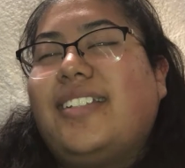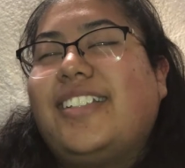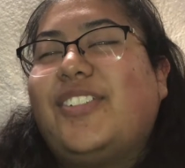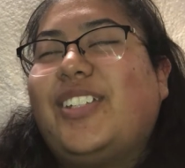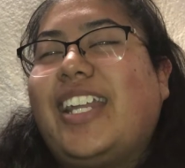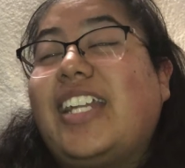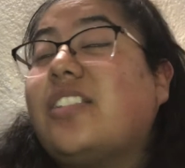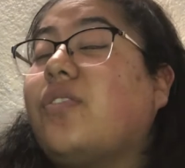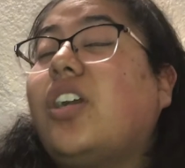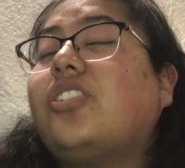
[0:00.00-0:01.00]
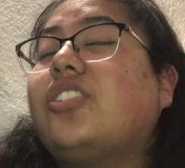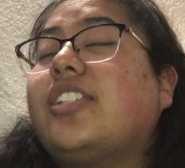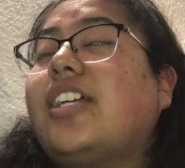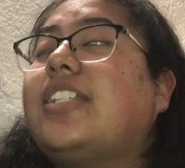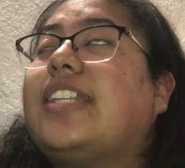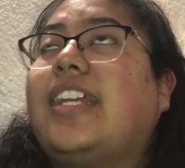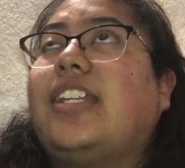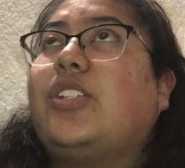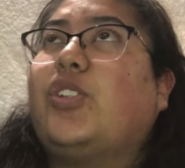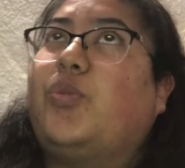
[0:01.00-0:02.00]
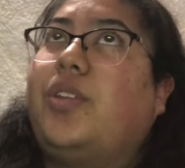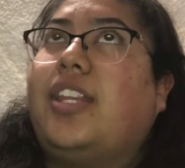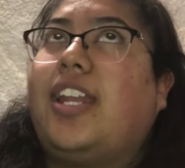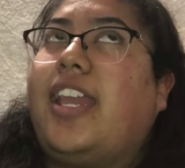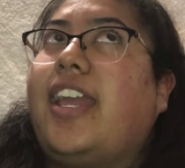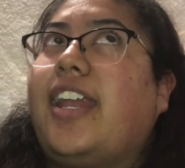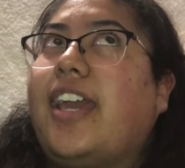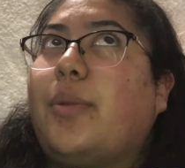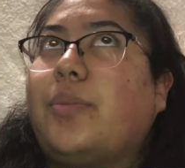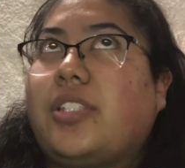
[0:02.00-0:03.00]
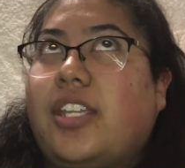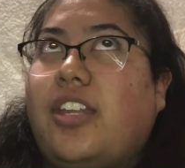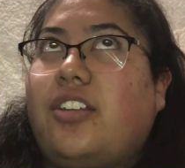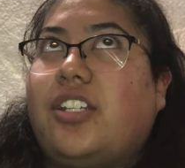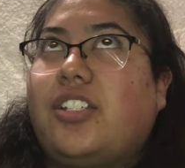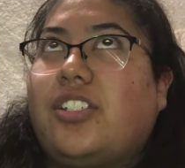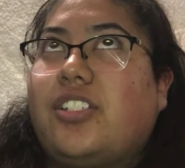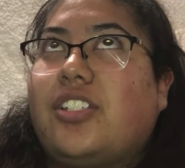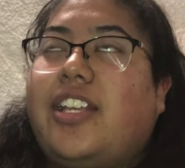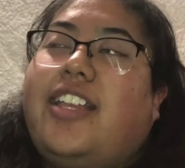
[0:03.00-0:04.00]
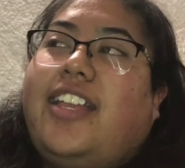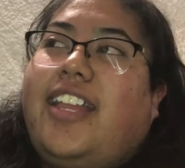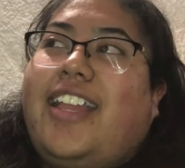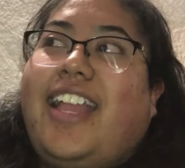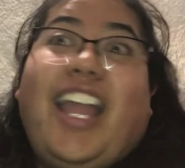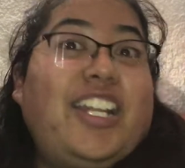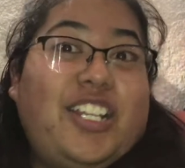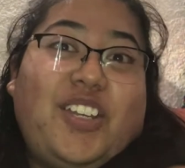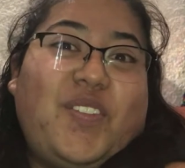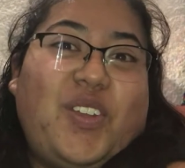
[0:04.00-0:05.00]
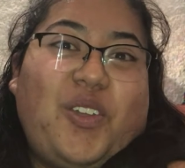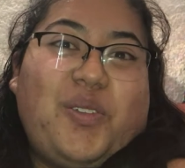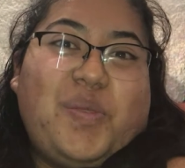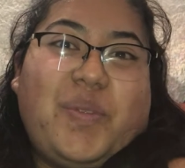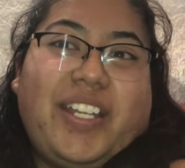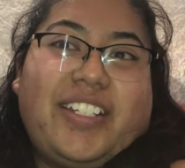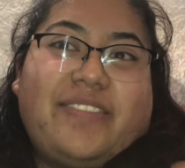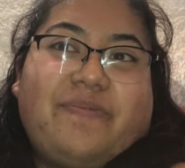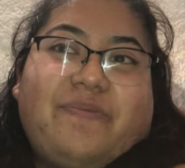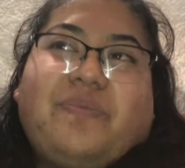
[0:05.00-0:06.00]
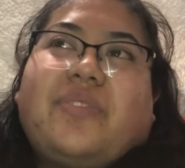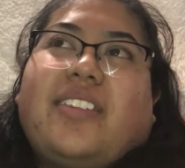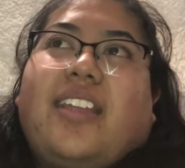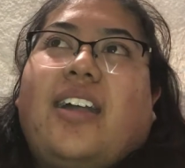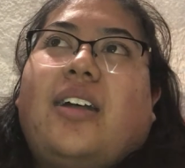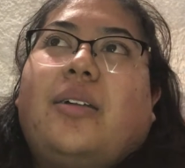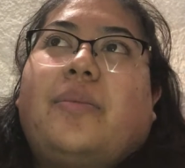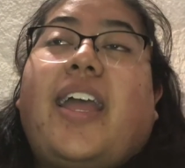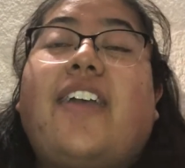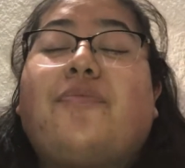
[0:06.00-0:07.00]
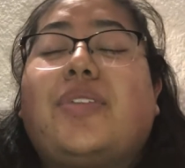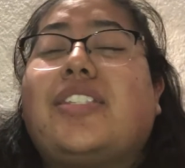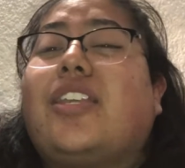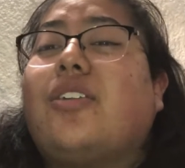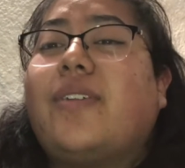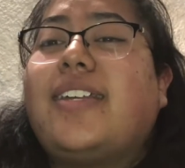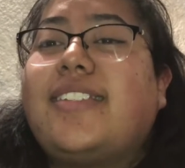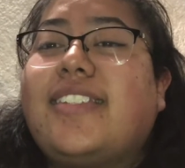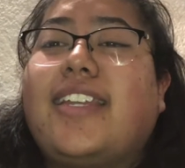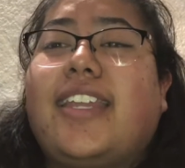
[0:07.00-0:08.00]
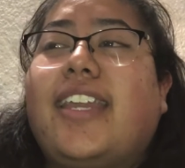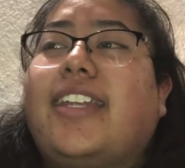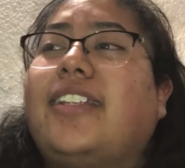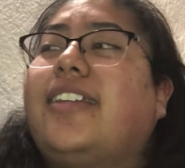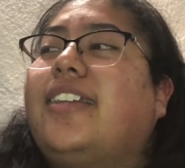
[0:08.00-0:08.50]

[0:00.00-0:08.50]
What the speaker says: different kinds of ultrasounds, and they told me that I had a miscarriage. I didn't even know I was pregnant. I have PCOS. Again,